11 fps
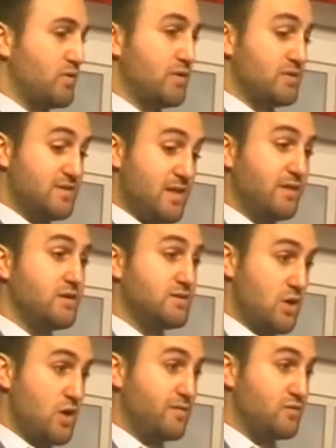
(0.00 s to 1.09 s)
they
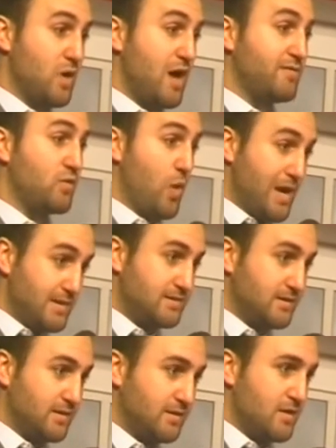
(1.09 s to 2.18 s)
deserve to have
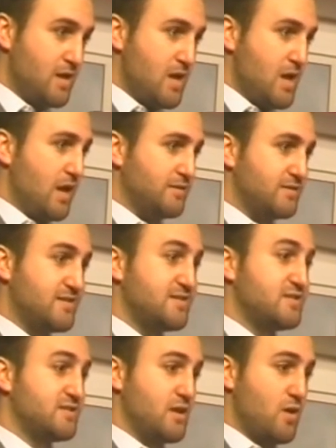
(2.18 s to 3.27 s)
quality and this
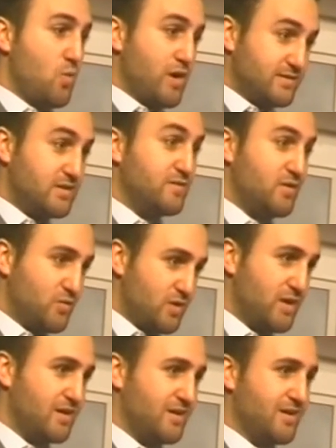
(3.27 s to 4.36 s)
is uh, what TV3
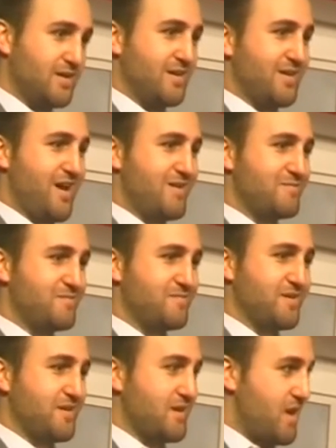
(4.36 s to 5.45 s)
uh, have
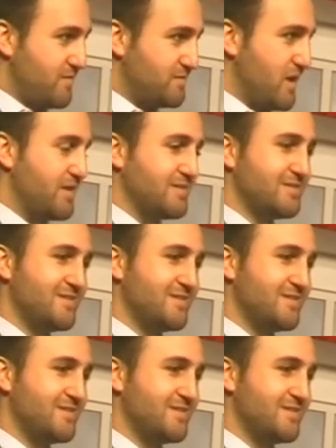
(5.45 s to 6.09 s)
uh, have done.